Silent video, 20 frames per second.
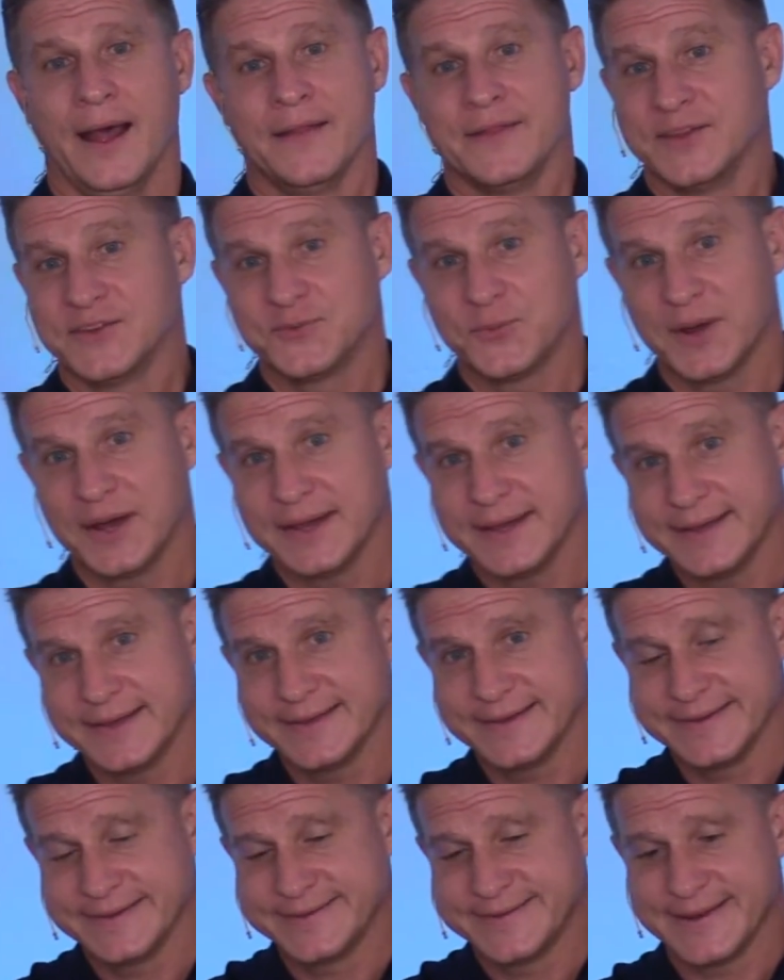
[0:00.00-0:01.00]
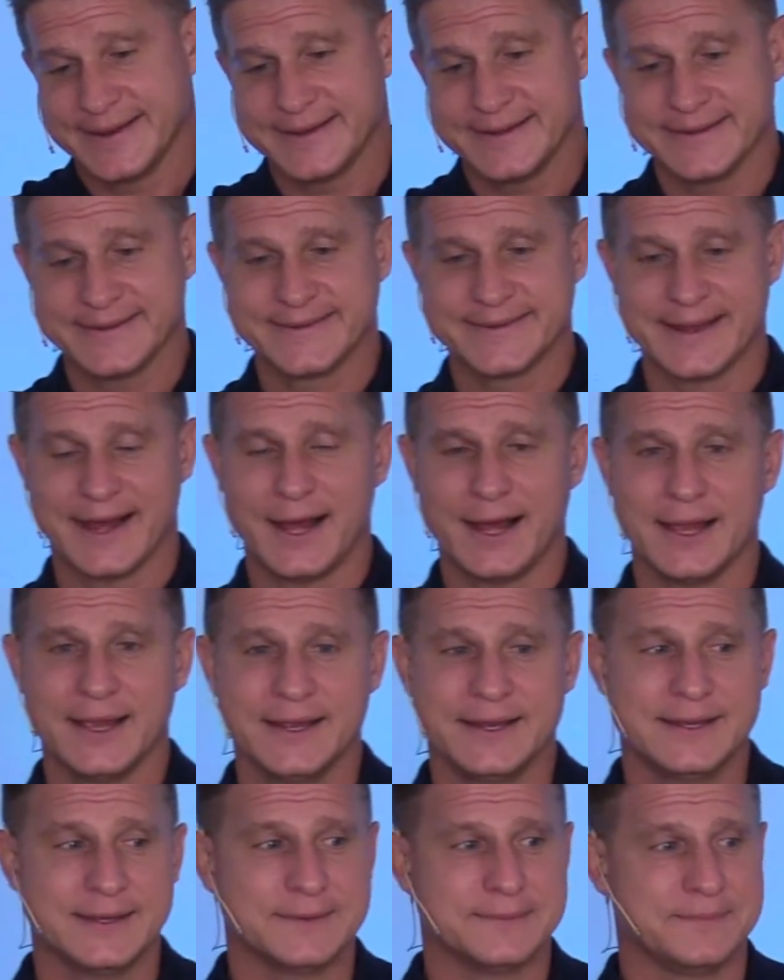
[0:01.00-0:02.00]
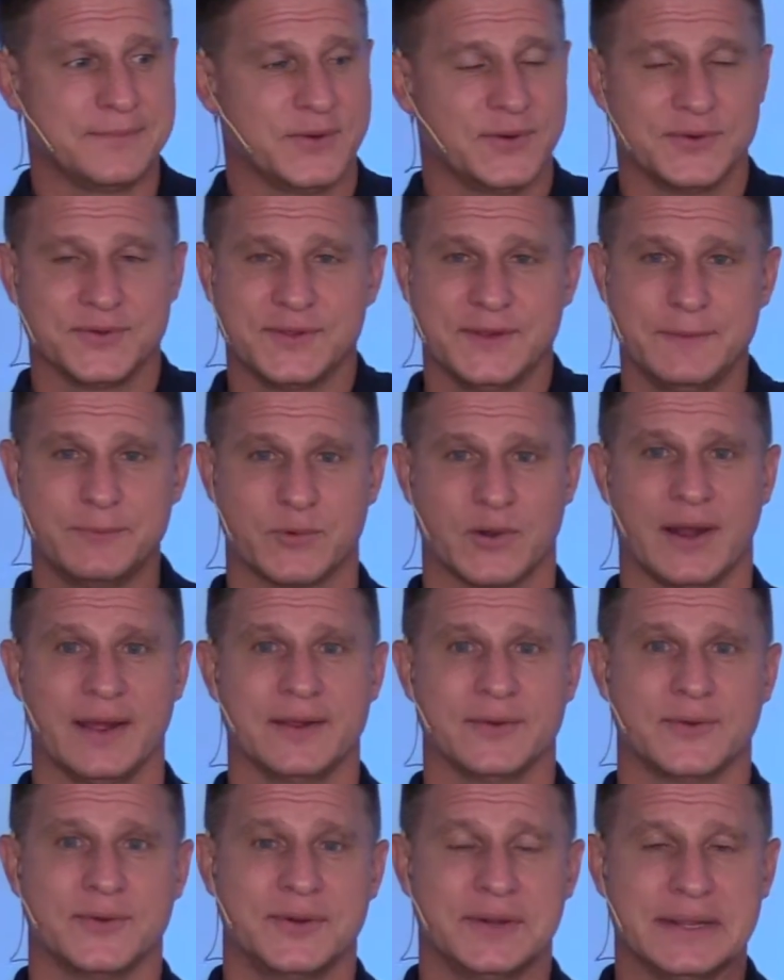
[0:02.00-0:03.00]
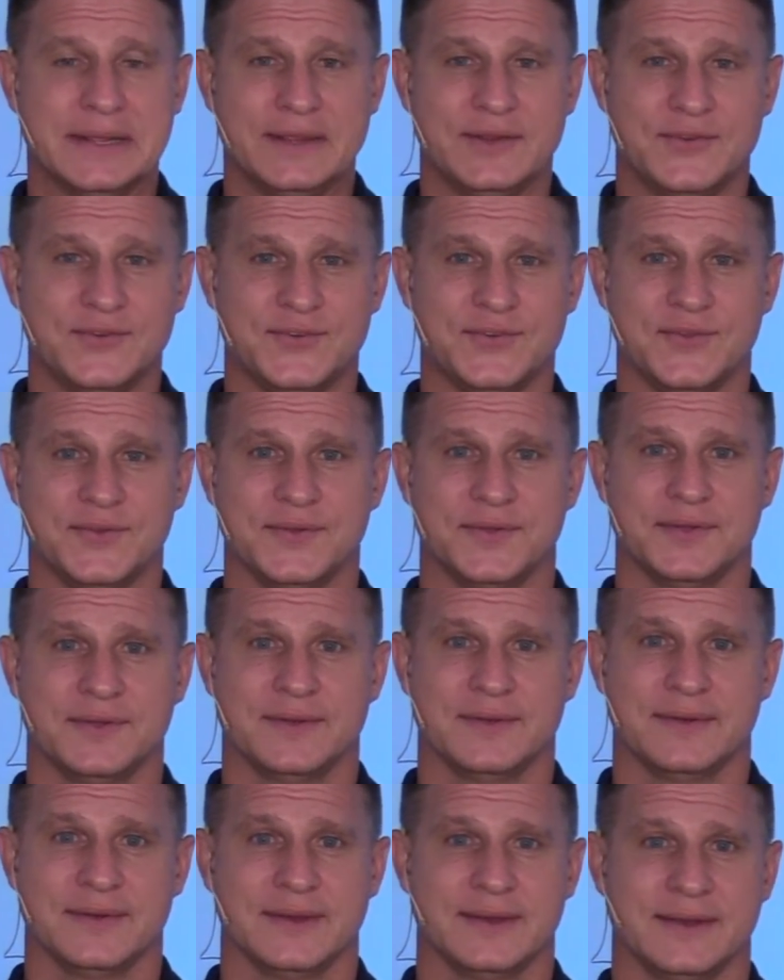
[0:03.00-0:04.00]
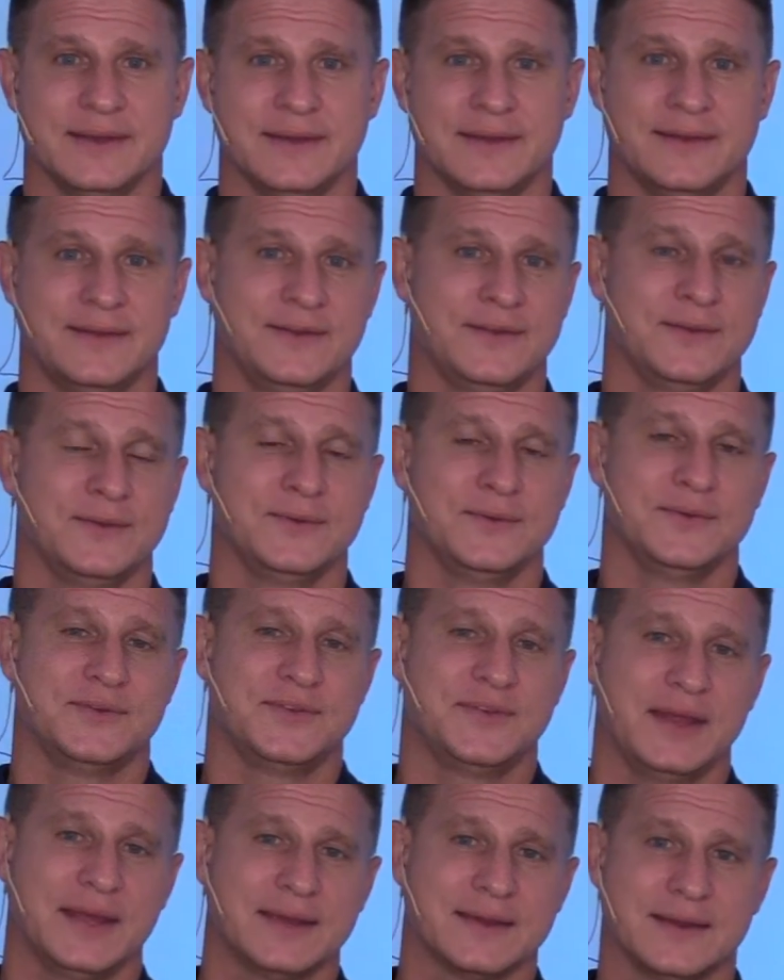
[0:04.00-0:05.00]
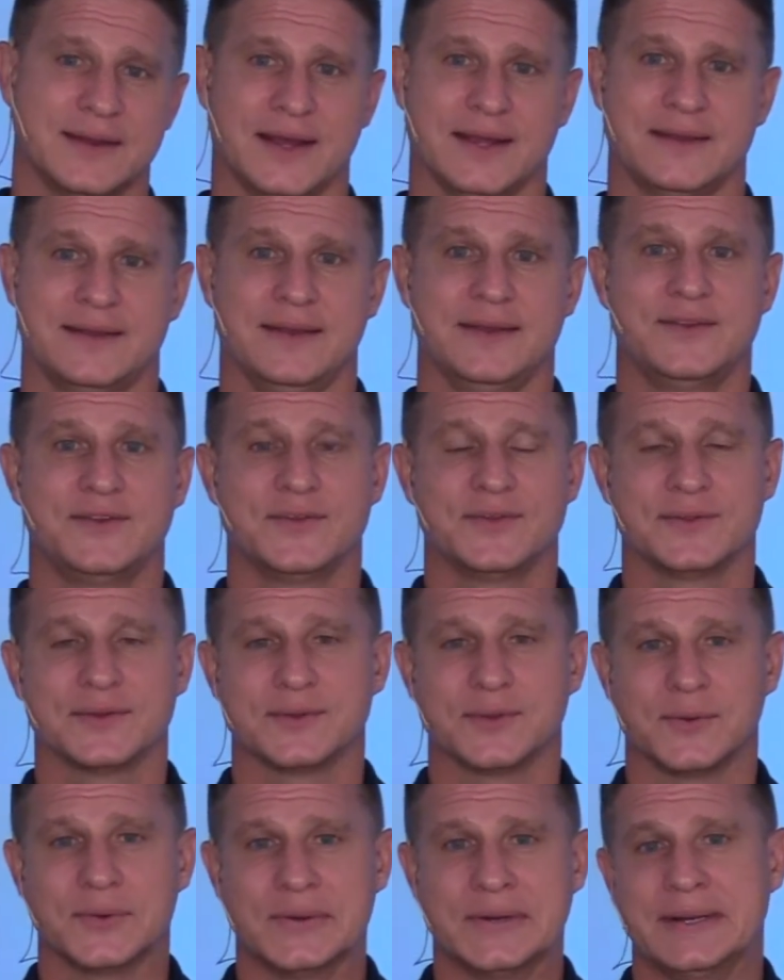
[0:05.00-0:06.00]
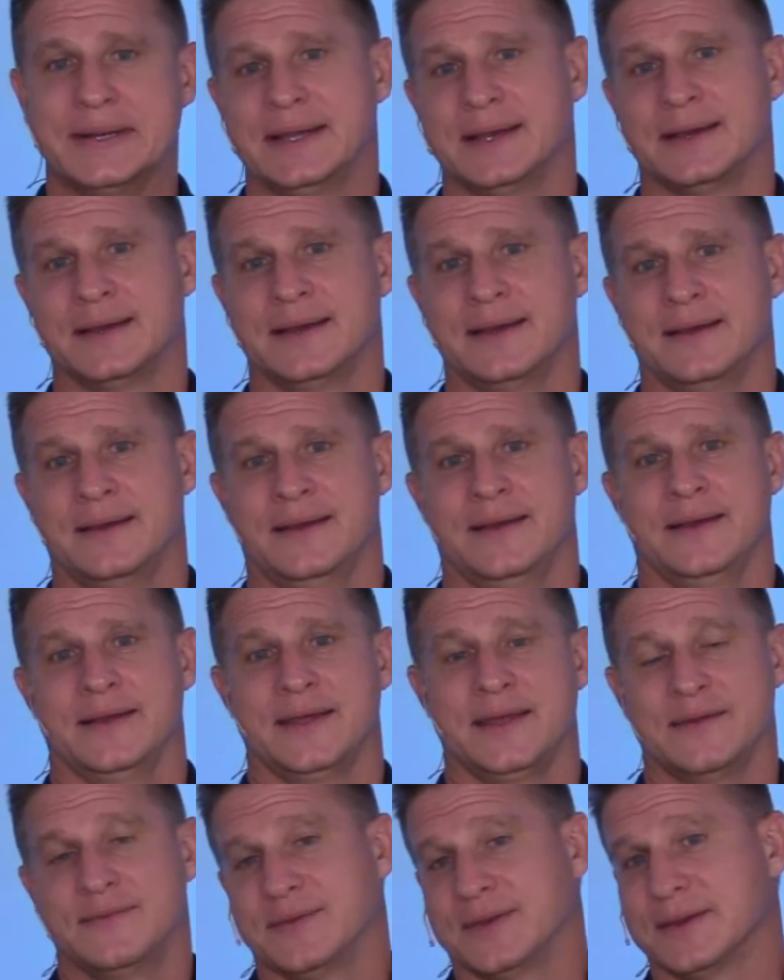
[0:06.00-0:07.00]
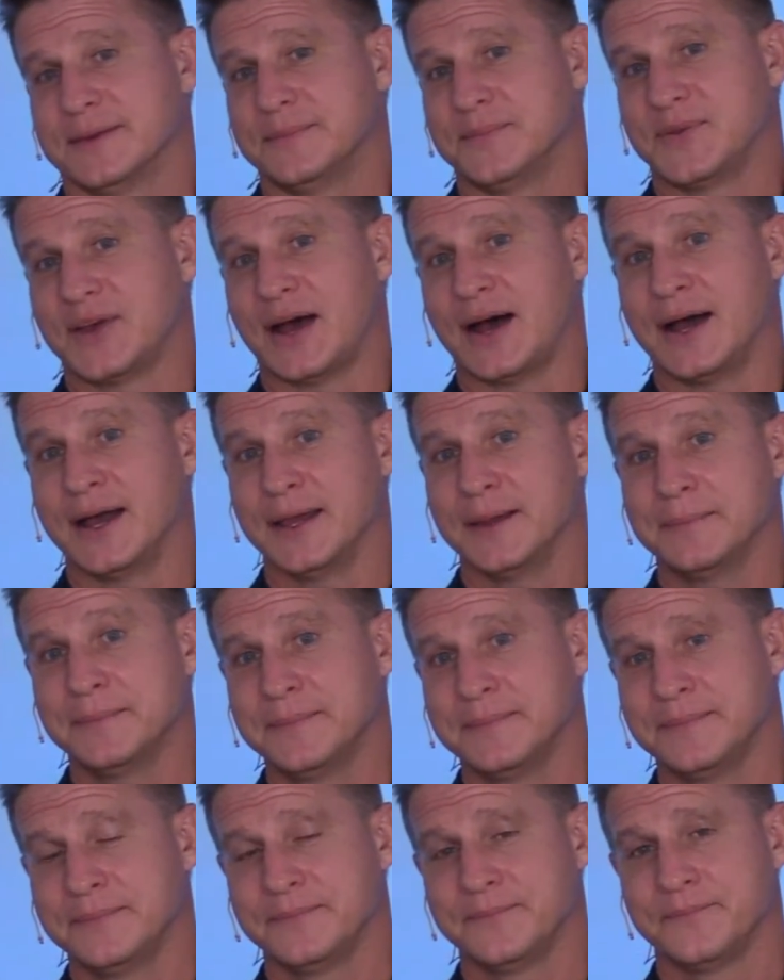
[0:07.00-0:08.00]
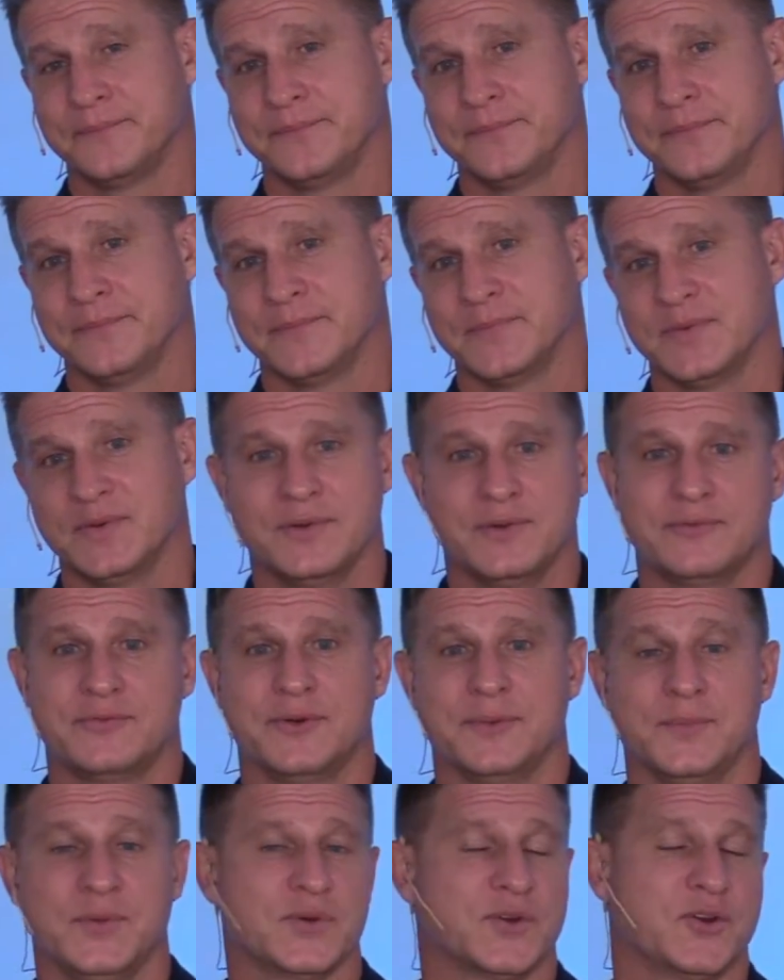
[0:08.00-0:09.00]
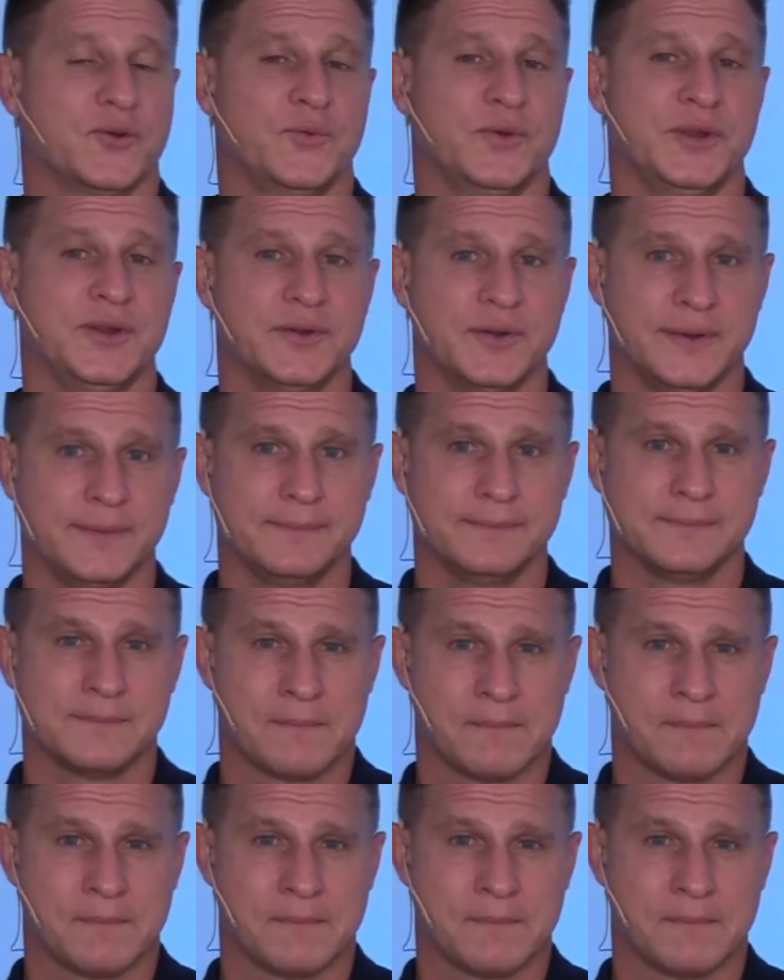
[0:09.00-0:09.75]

That's why setting aside earthly priorities to stay connected to the Lord, giving up time from your career